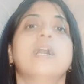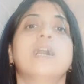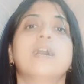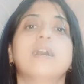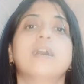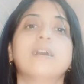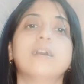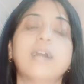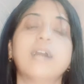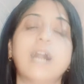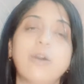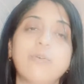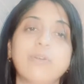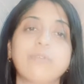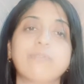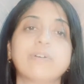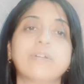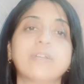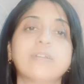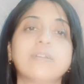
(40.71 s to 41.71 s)

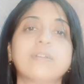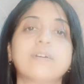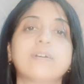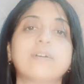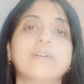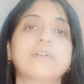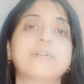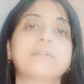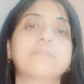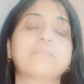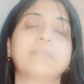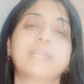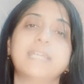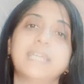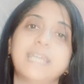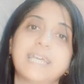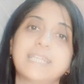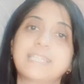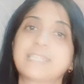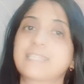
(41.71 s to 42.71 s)
However,
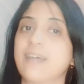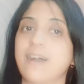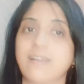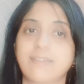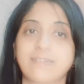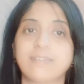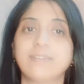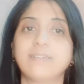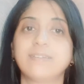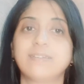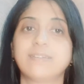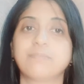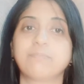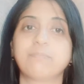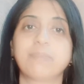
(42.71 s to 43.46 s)
he has started